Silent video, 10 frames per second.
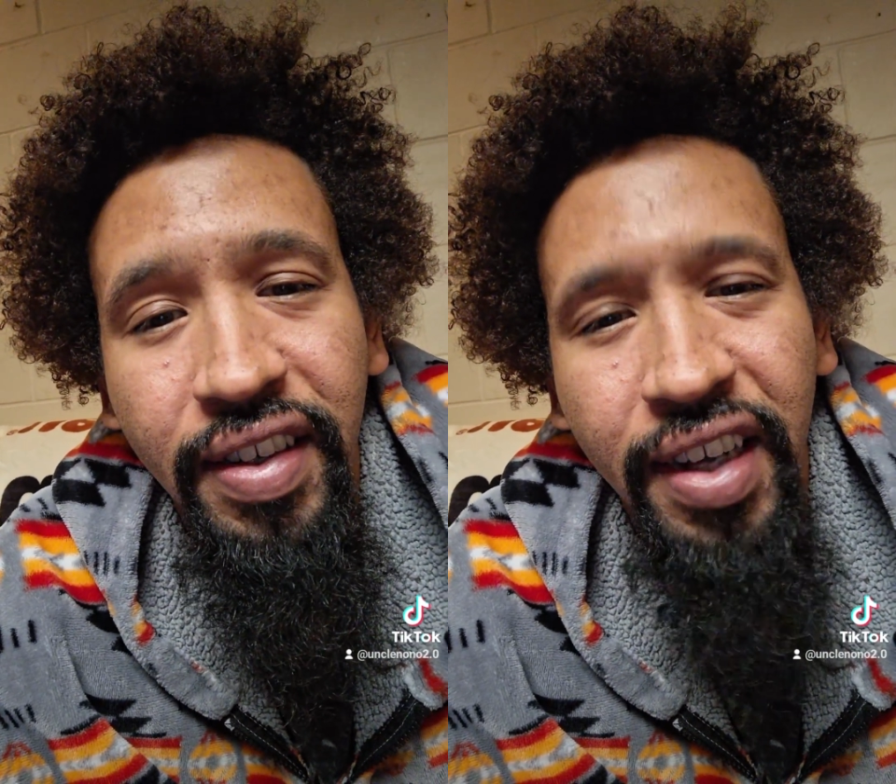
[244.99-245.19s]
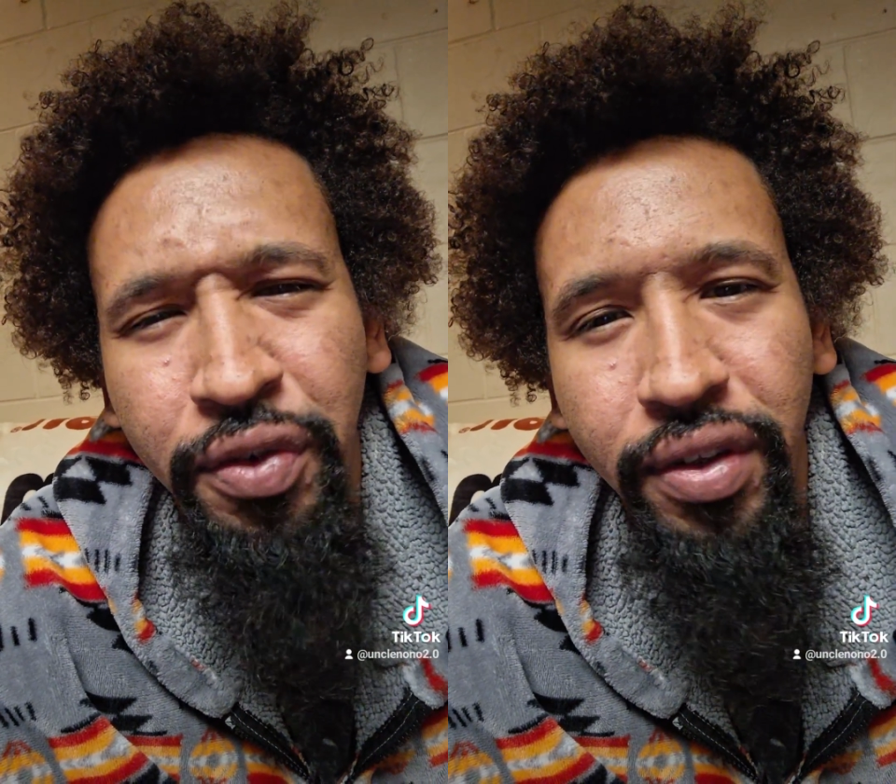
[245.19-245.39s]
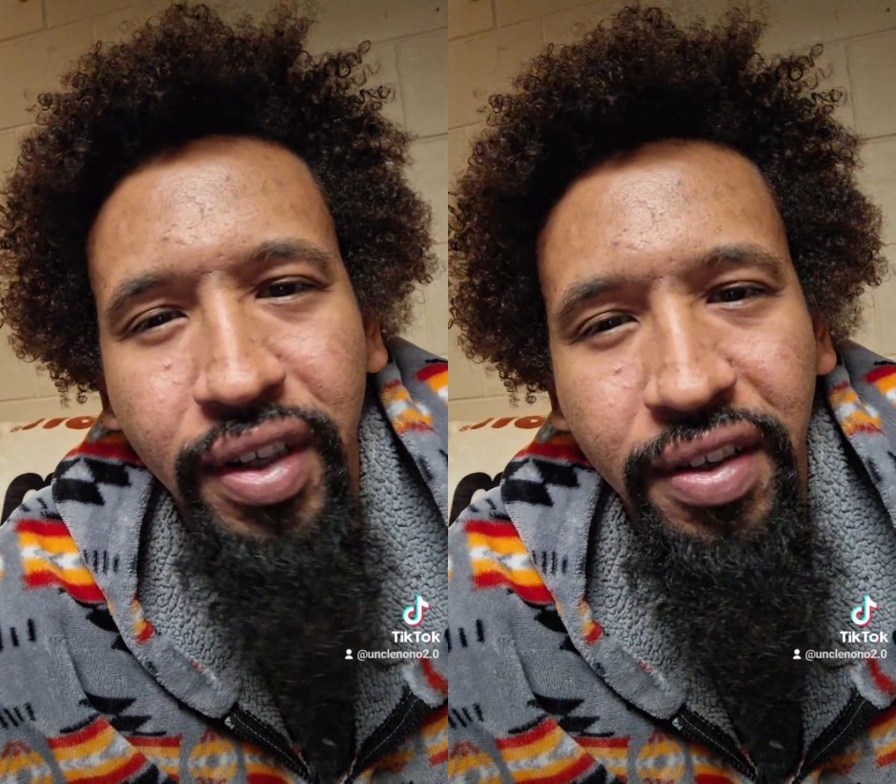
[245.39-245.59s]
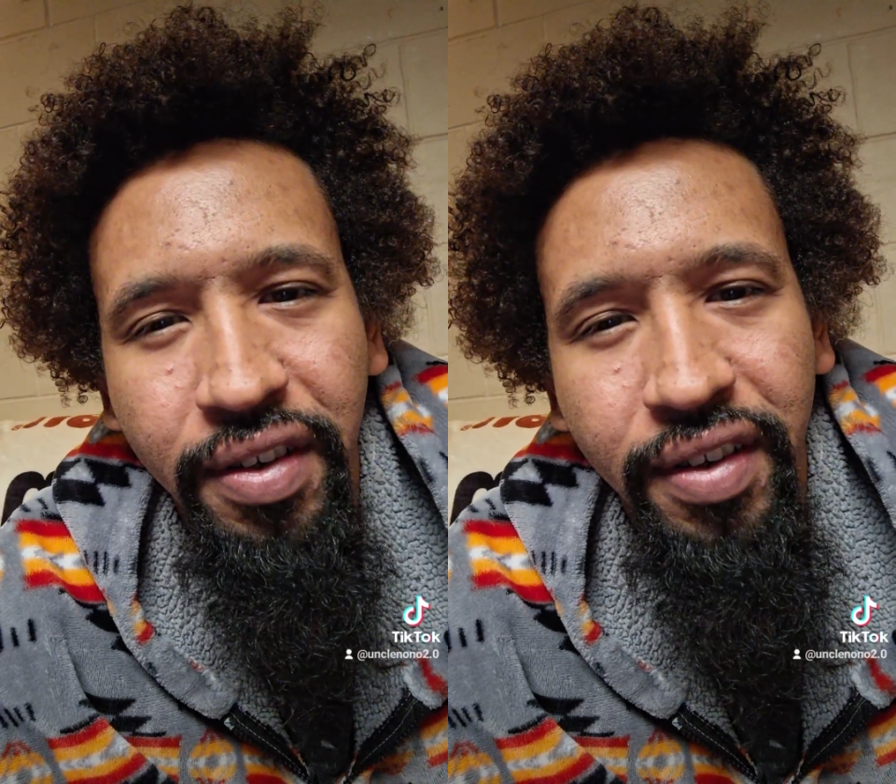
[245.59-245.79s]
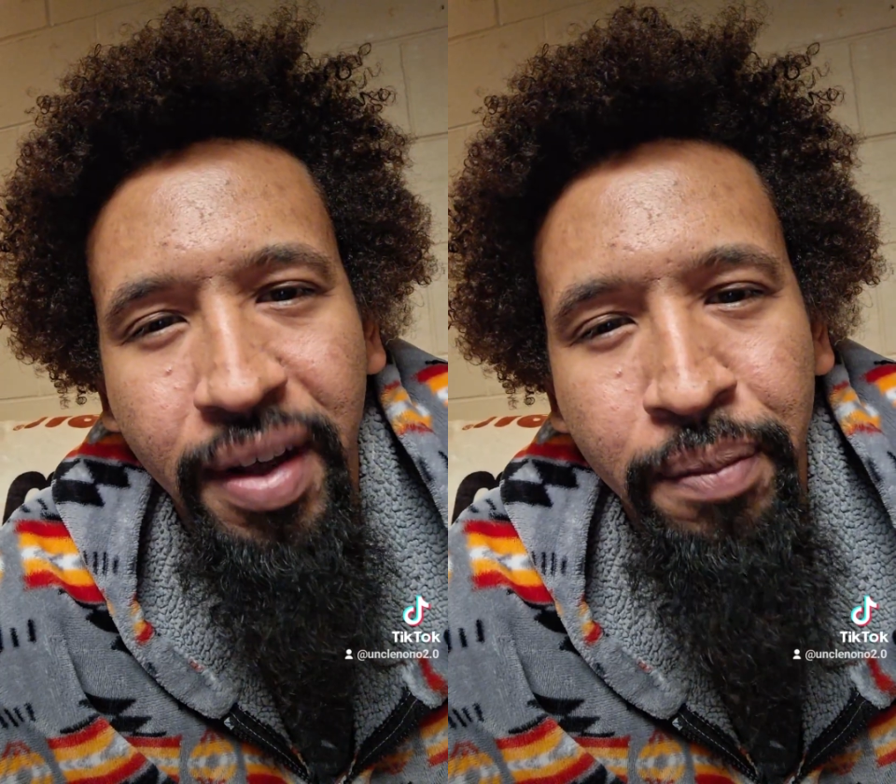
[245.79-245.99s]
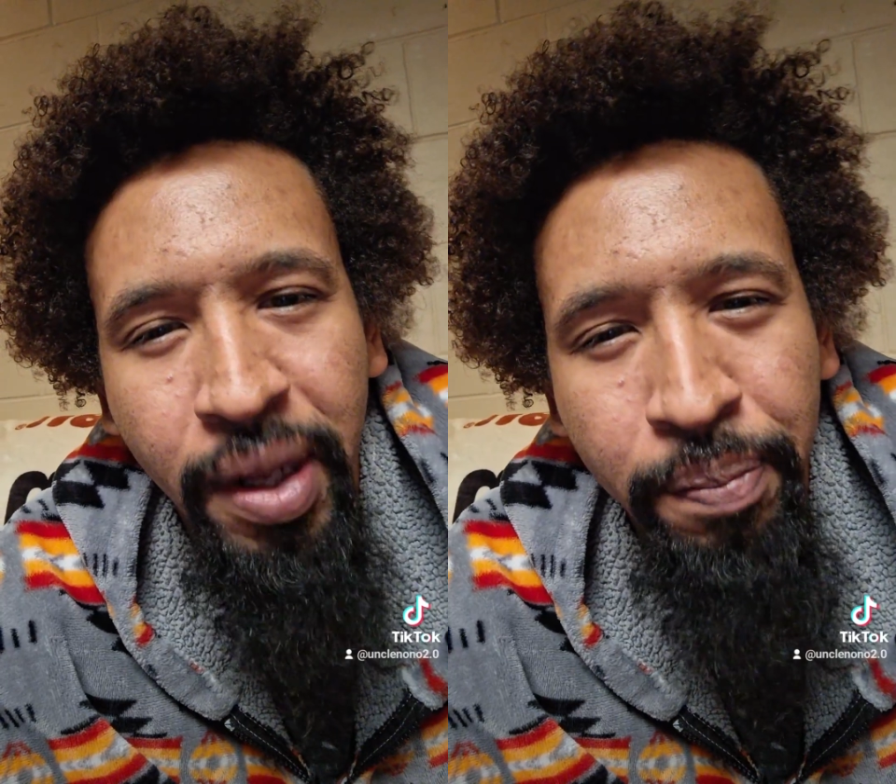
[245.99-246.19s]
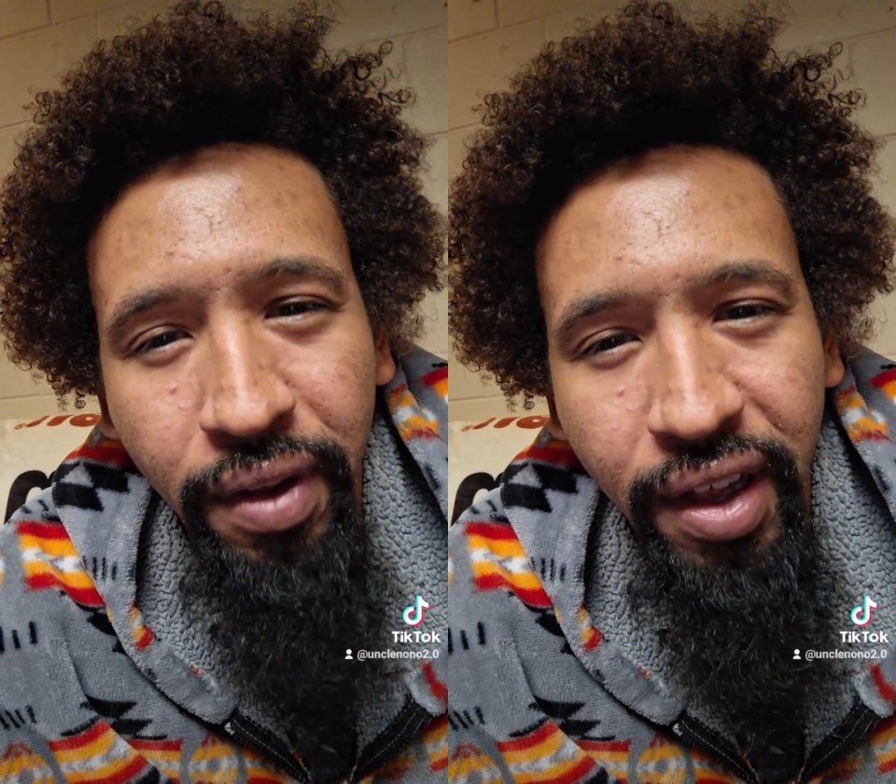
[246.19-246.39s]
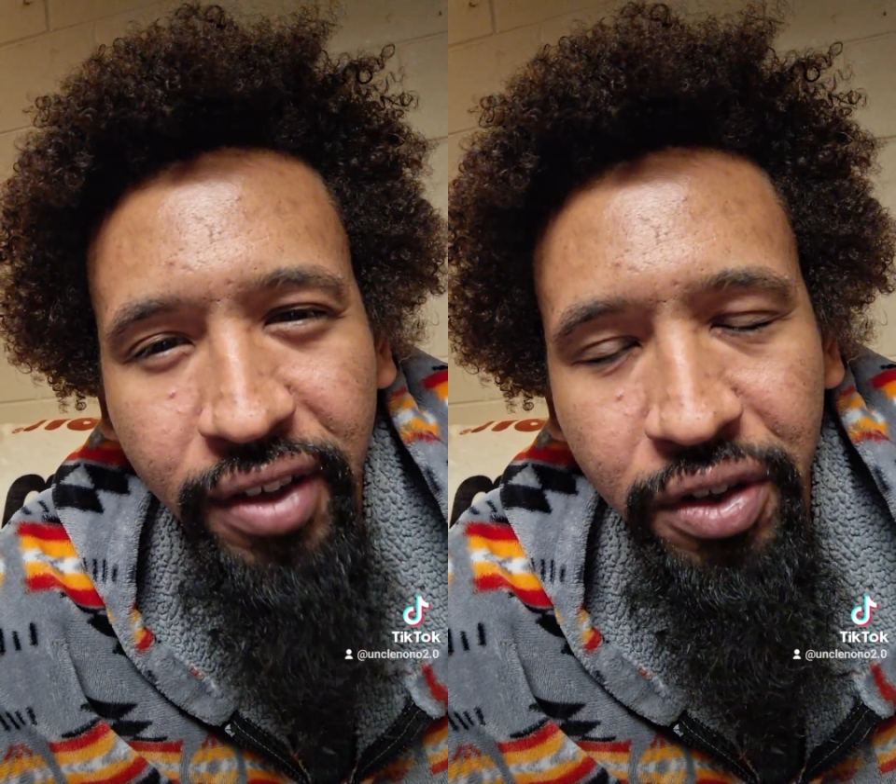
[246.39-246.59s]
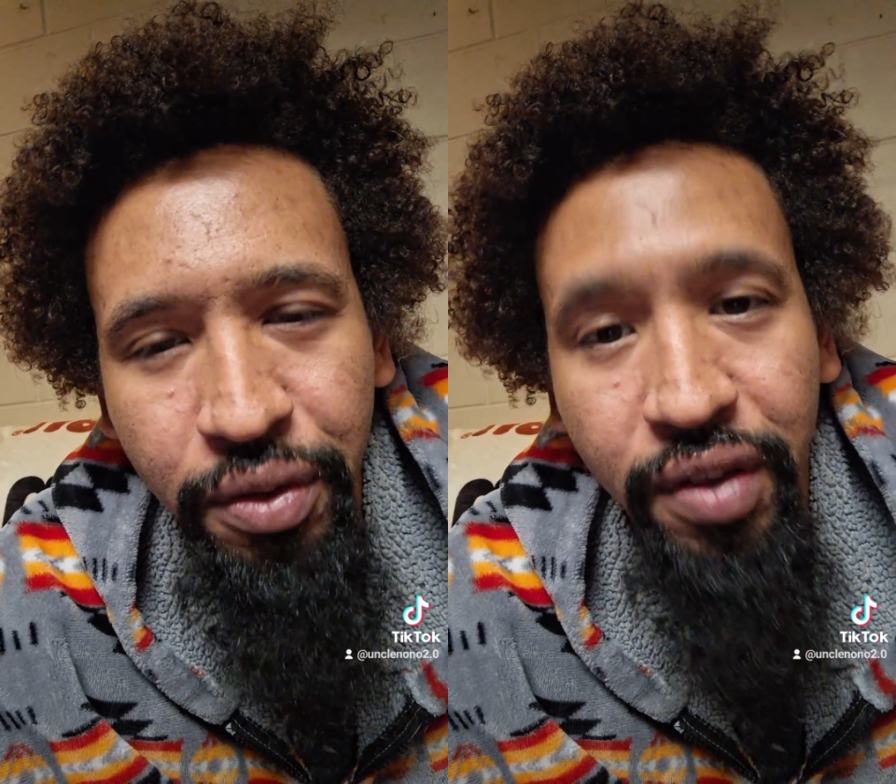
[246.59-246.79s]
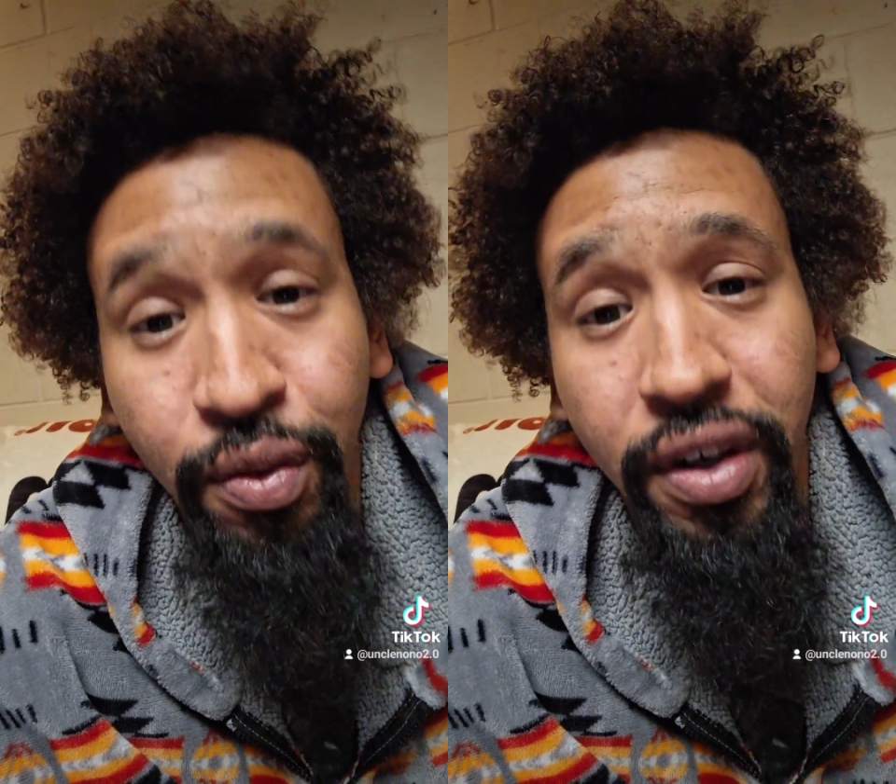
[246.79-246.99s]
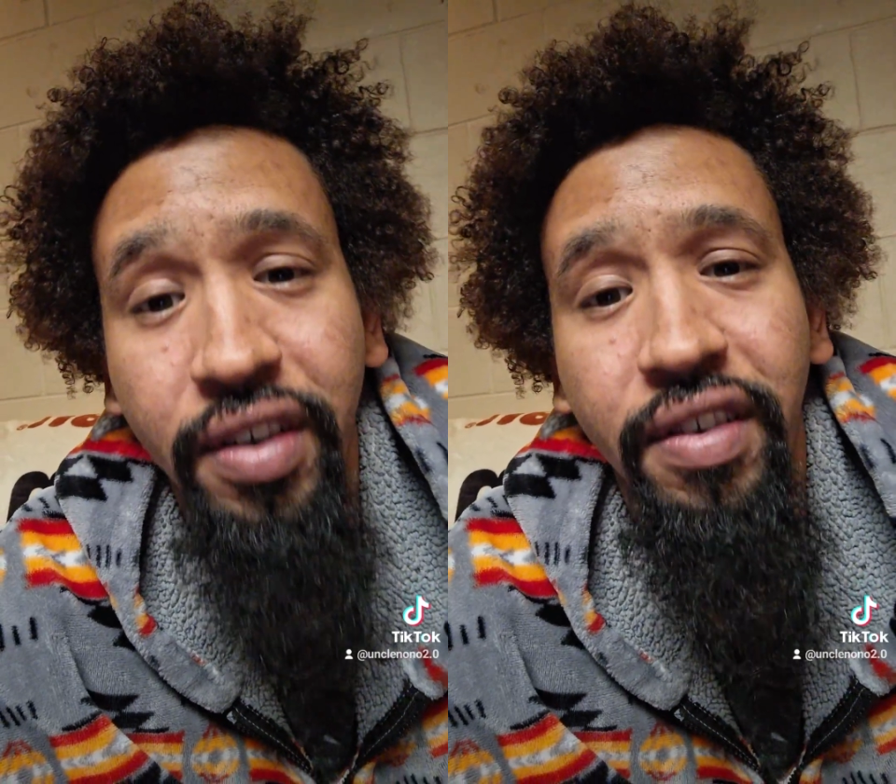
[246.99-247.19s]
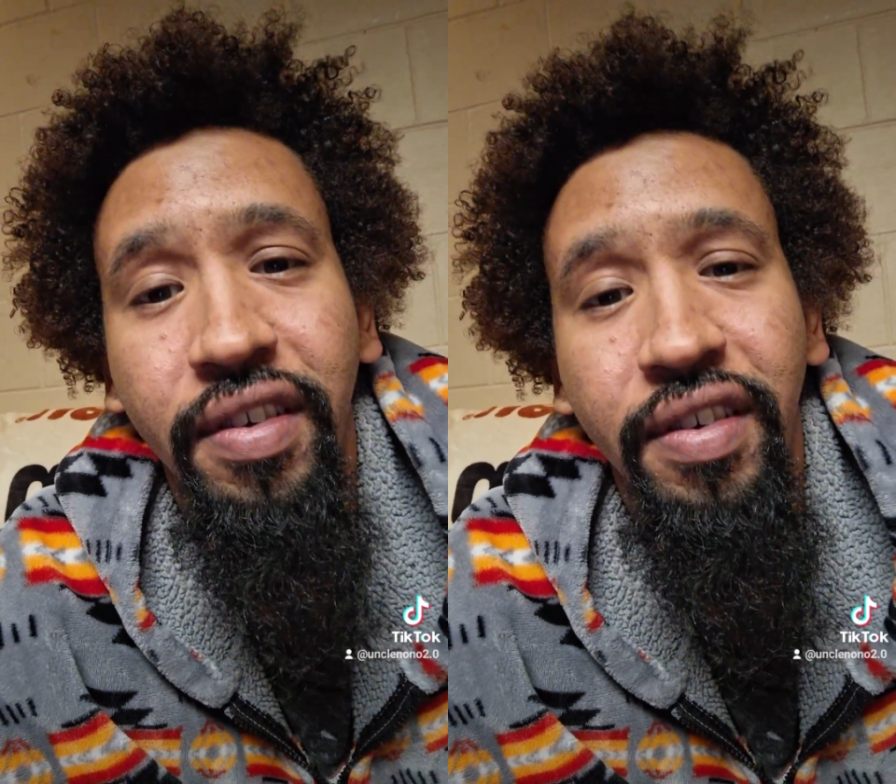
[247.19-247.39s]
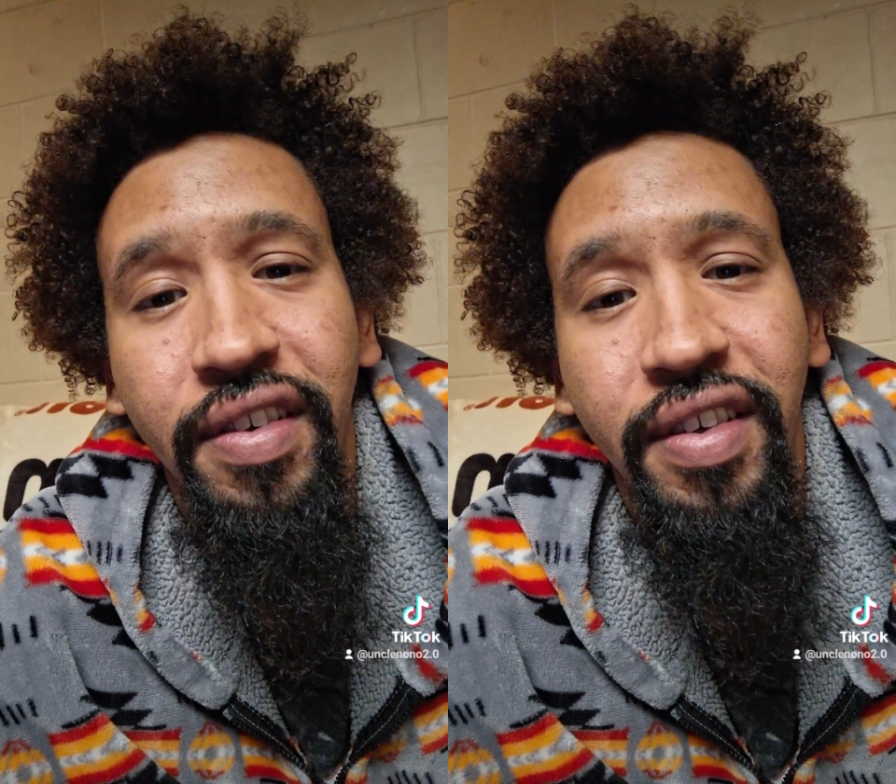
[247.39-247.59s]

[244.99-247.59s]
That's what they do. They manipulate you with words.